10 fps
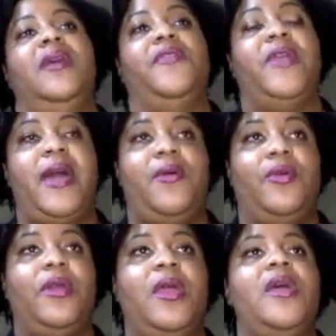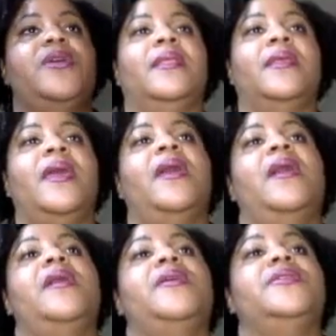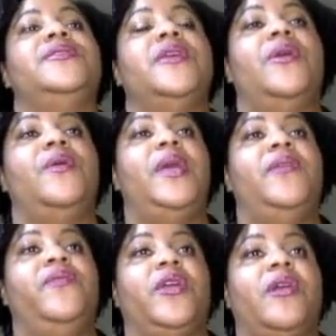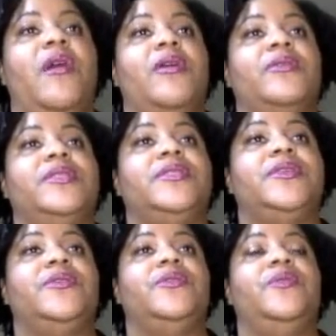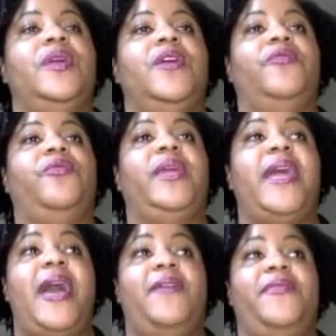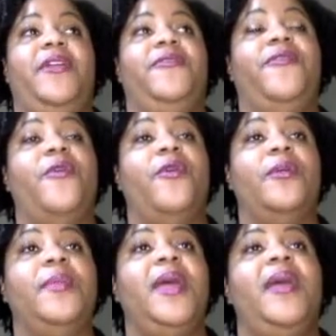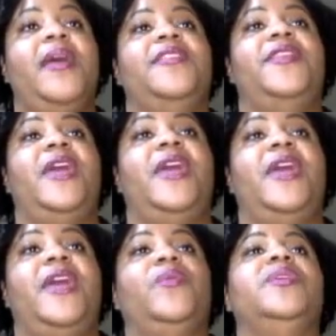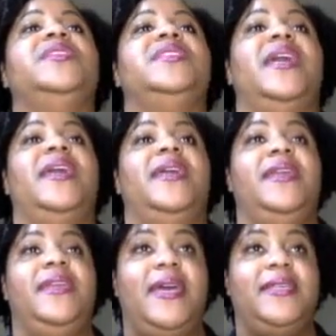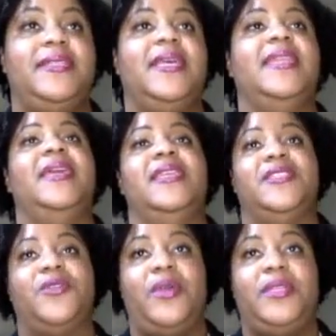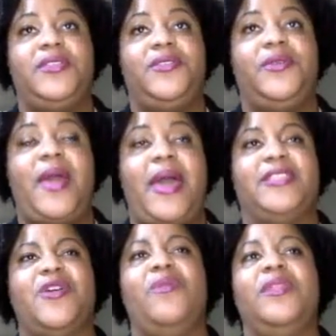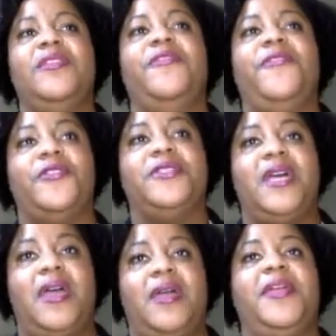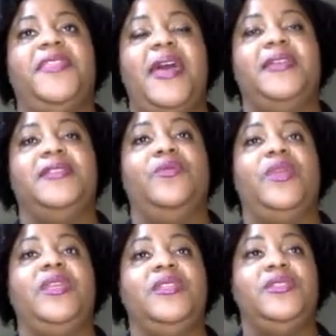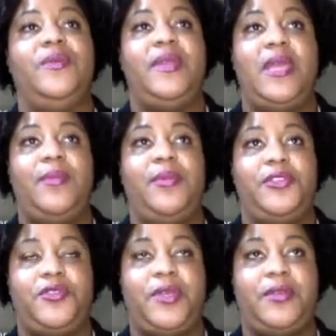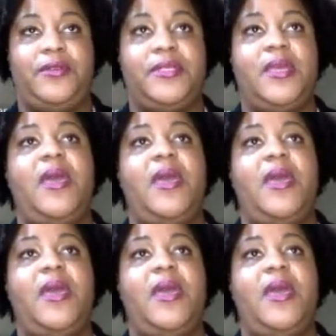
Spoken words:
every hour. So in regards to if we have a form, then we would say yes, and then it's going to ask only the first time that we need to enable the triggers.